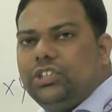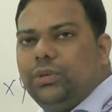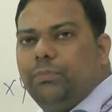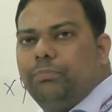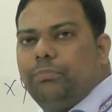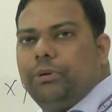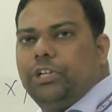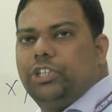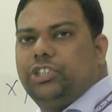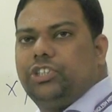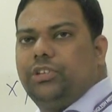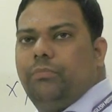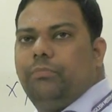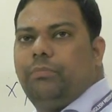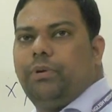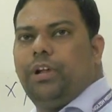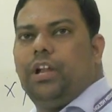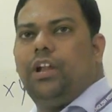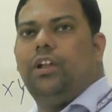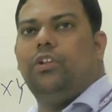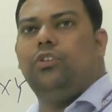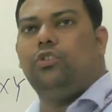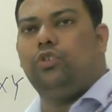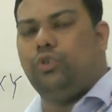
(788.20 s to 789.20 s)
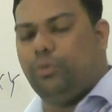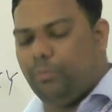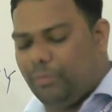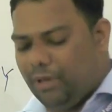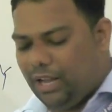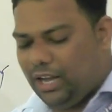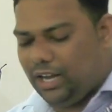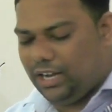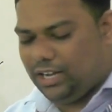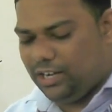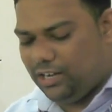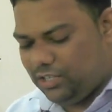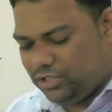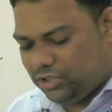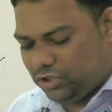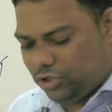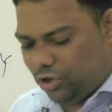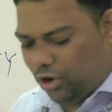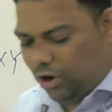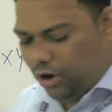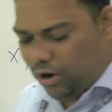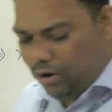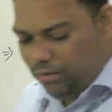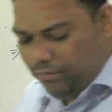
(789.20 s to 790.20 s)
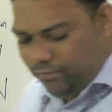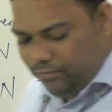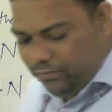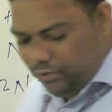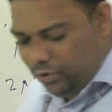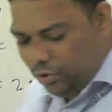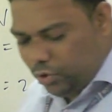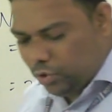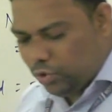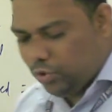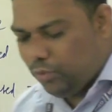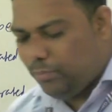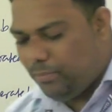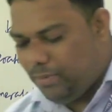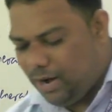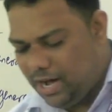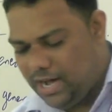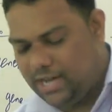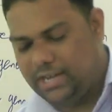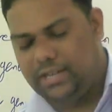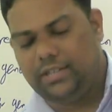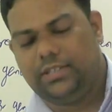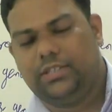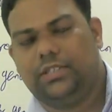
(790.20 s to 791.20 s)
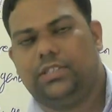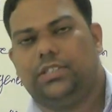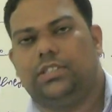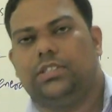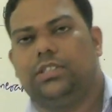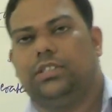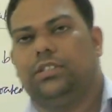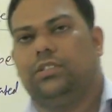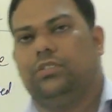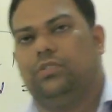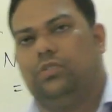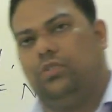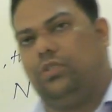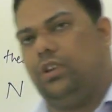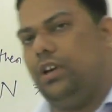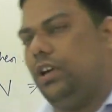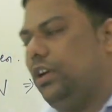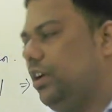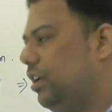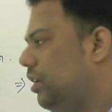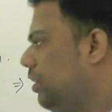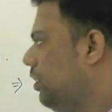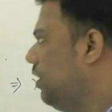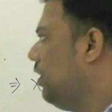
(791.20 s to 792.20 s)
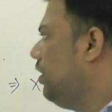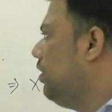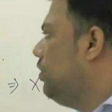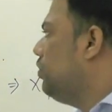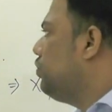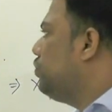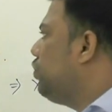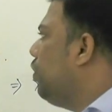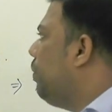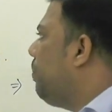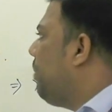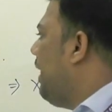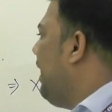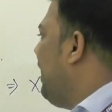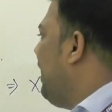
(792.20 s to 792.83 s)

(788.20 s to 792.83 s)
simple numericals of 2 marks. Okay, so pay